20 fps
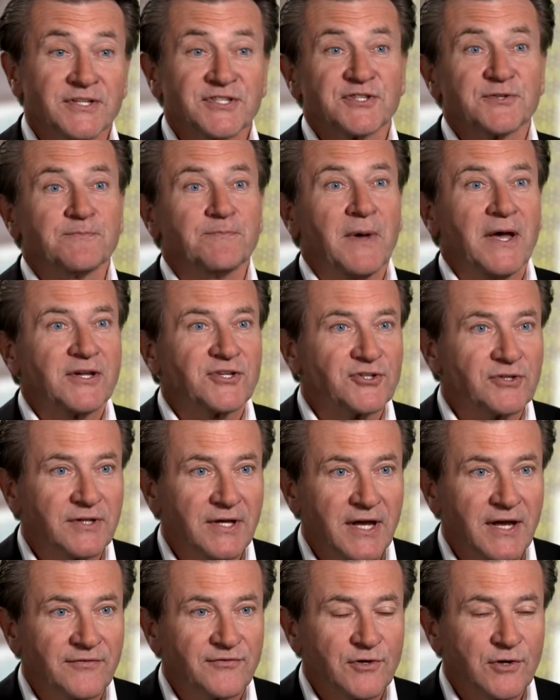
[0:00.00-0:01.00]

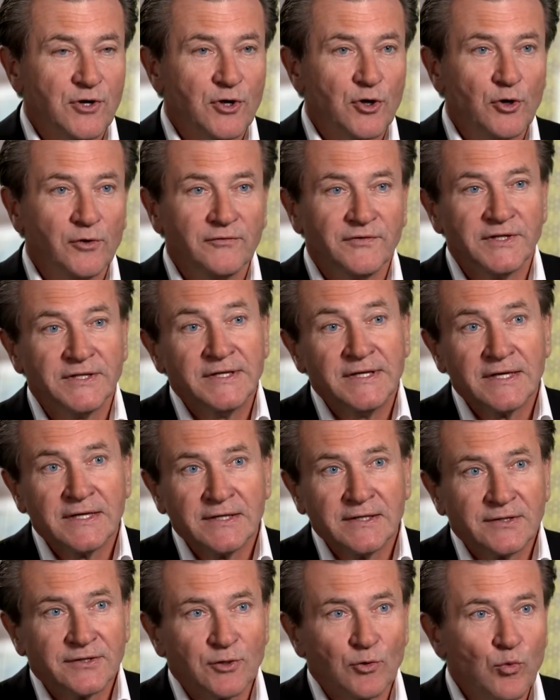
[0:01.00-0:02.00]
especially after
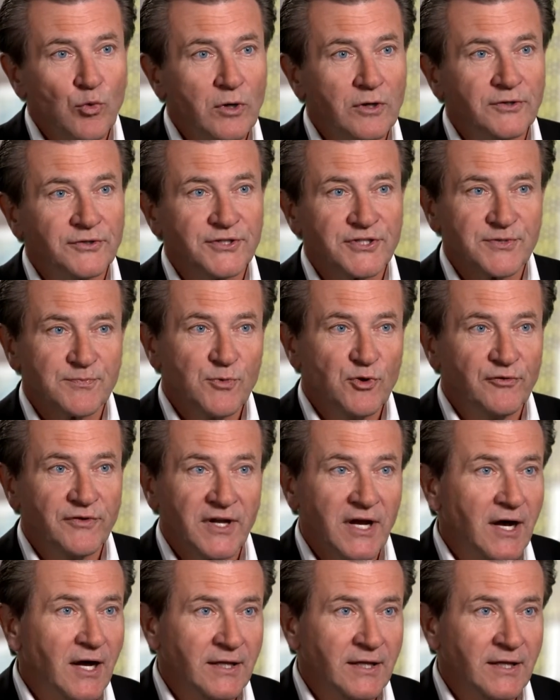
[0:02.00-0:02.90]
COVID, the world is moving